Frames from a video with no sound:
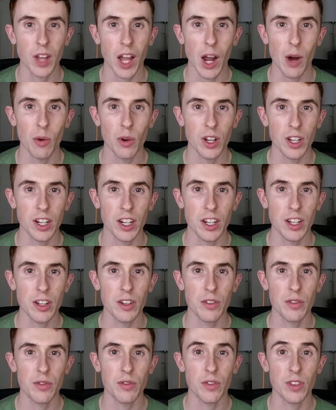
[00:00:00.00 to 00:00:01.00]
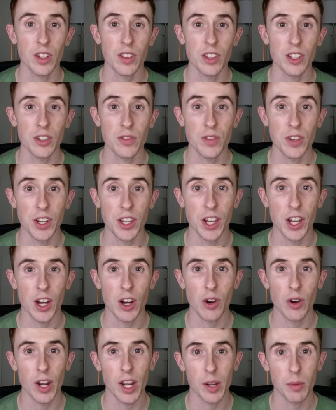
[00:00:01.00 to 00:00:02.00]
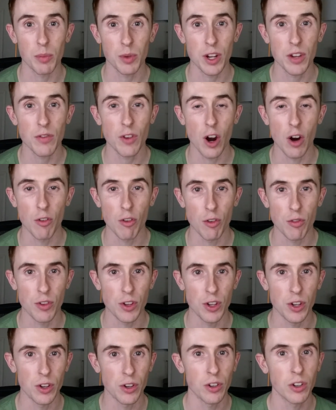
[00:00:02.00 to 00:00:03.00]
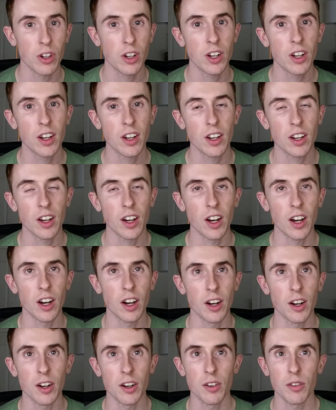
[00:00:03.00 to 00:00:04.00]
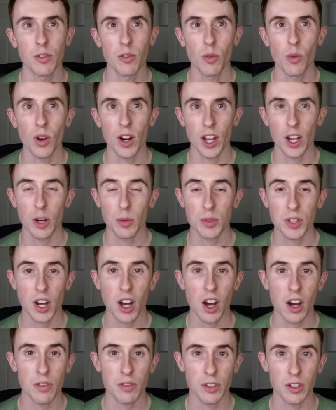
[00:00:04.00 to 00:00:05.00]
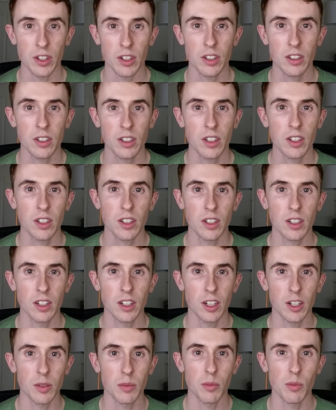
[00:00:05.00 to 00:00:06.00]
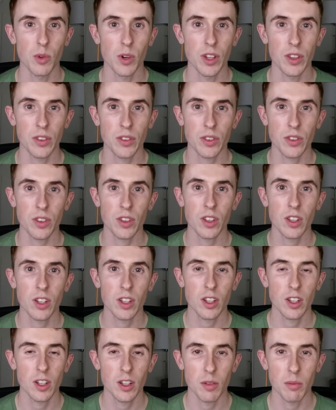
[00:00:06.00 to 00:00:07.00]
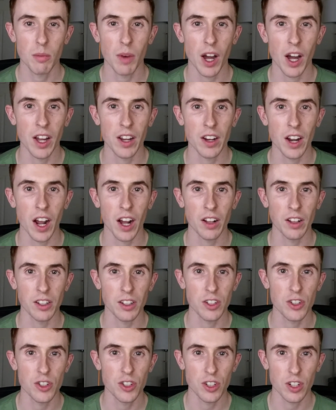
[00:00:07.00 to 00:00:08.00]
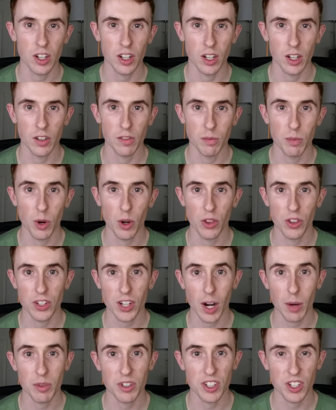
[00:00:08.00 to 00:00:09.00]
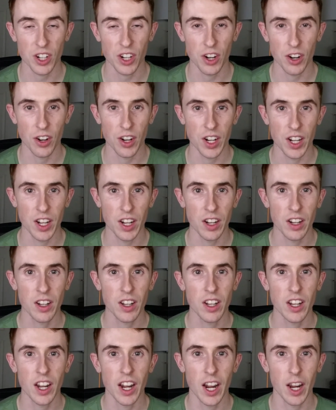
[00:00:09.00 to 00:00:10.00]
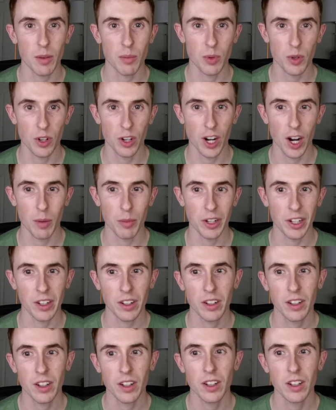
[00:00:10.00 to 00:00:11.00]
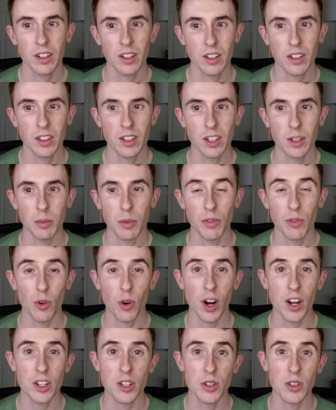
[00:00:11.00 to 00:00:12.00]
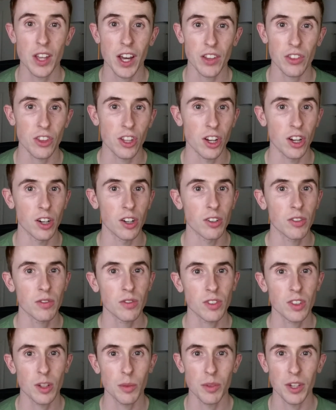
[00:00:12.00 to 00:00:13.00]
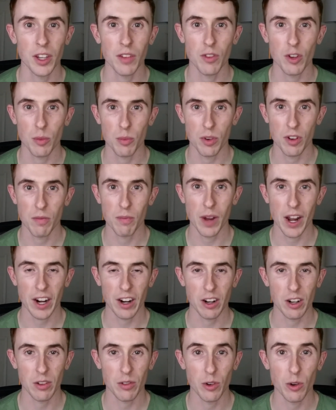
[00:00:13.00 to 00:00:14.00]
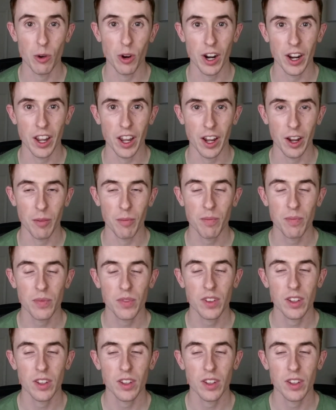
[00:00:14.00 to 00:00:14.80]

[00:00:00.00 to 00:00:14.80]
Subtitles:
want to give in this video a brief overview of what I hope to offer with my knowledge of both cybersecurity and programming. Before I do that though, let me give you a brief background of who I am.